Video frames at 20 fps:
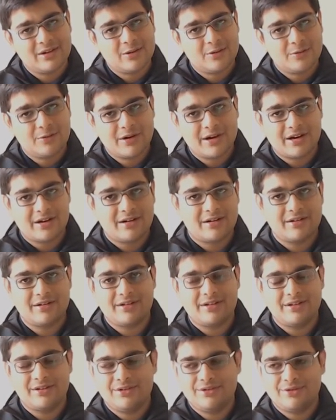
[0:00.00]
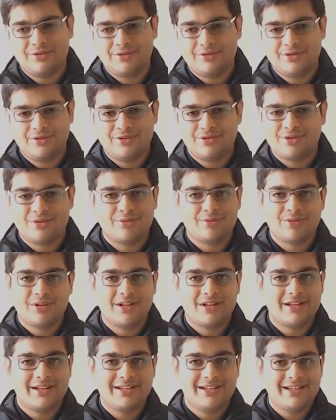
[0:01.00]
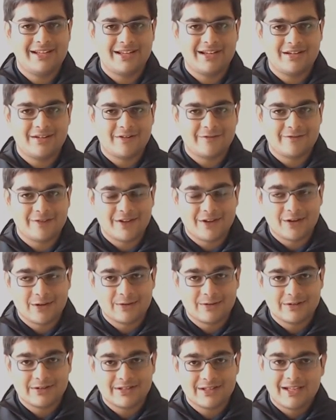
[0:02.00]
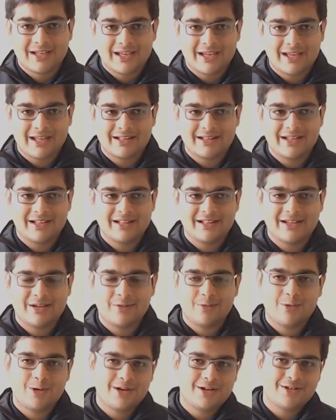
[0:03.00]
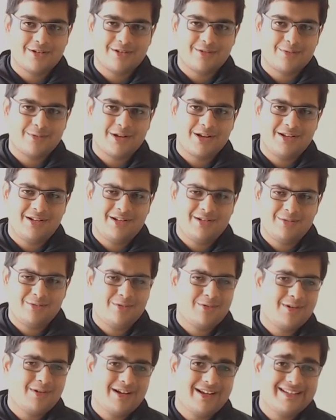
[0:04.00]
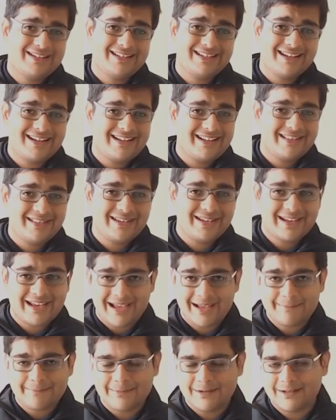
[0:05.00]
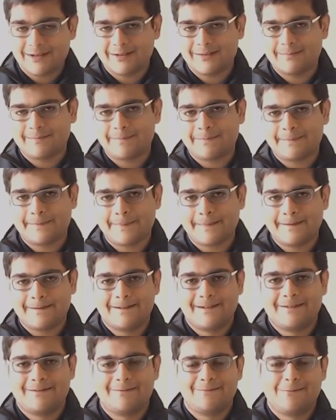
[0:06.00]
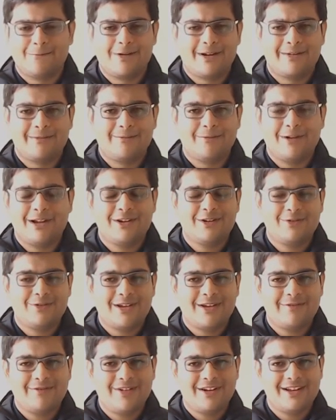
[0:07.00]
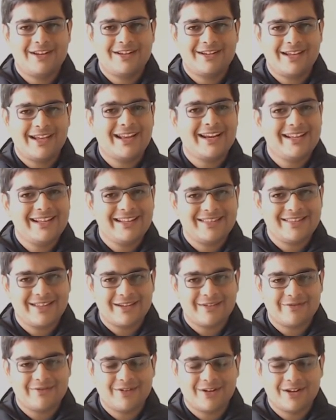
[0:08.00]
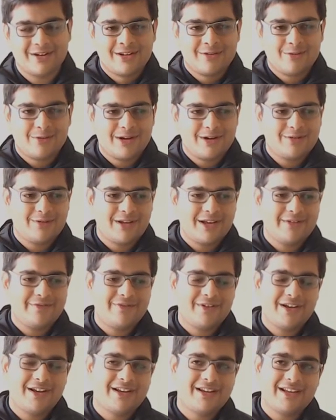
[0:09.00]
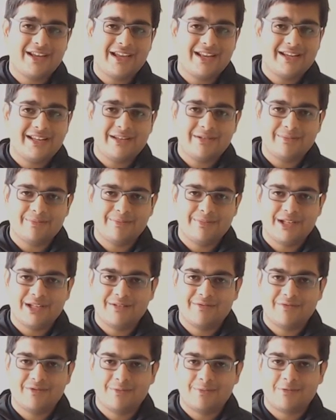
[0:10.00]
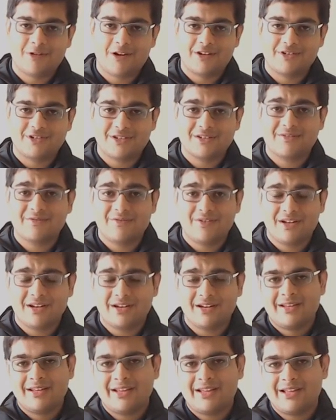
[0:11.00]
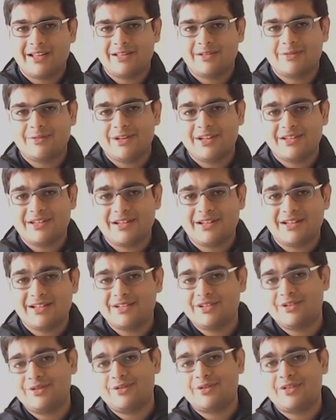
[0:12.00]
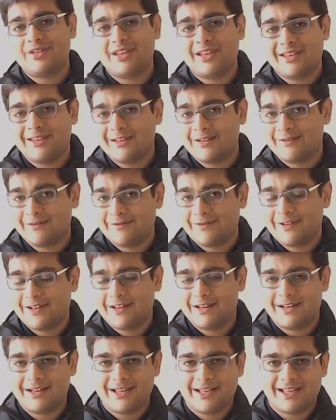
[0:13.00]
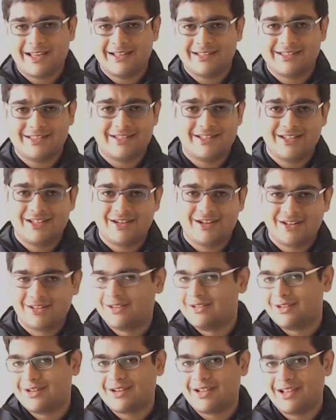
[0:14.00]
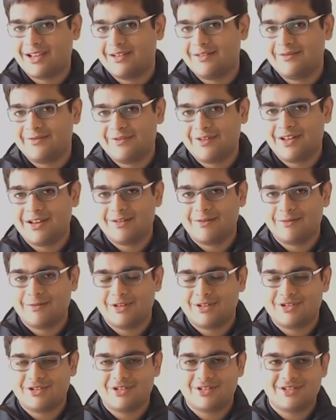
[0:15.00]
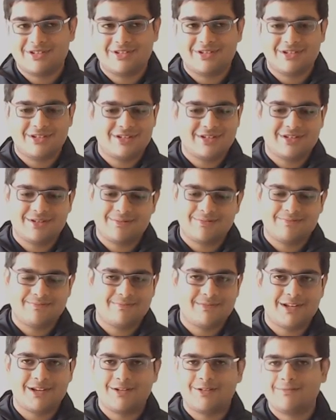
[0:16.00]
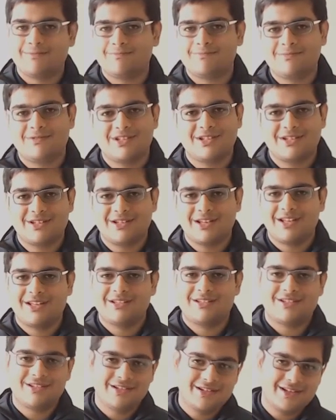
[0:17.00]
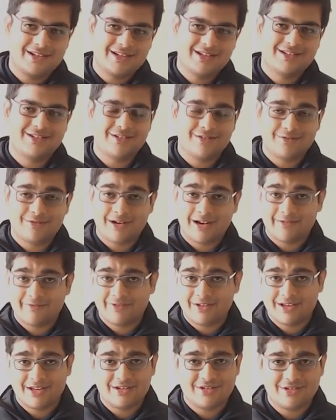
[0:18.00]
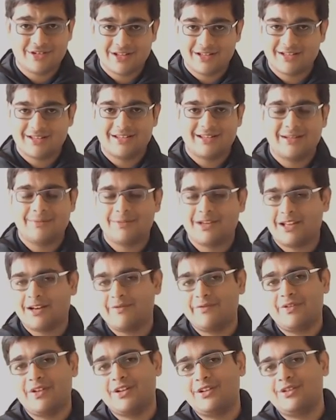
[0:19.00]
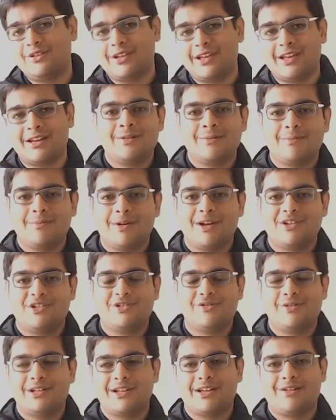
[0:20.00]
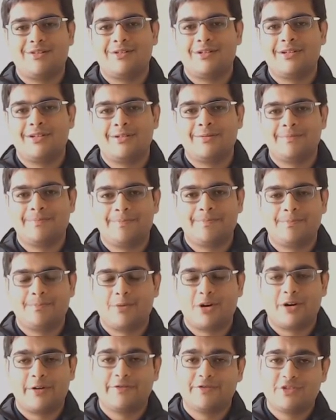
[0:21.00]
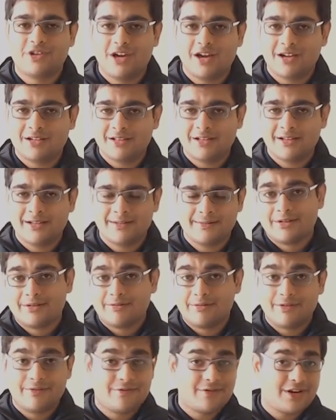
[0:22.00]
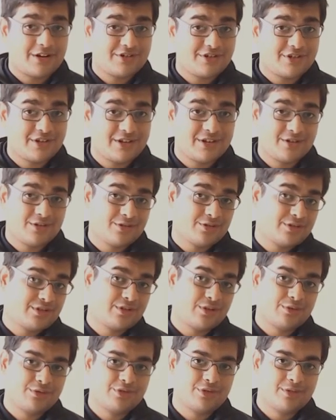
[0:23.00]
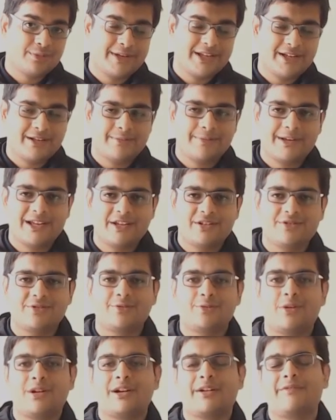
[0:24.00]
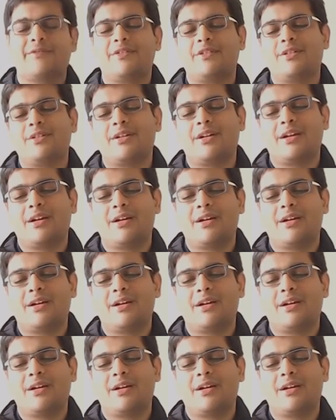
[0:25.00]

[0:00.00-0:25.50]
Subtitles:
where you don't really need any of those. And then they wonder, well, why isn't anything happening? Why don't I find anything fun? Why don't I find any meaningful project fun? And the reason is you're thinking of fun as the other kind of fun, which is just instant gratification. That's the same kind of fun you get by chewing down a bar of chocolate, refreshing your social media page or whatever.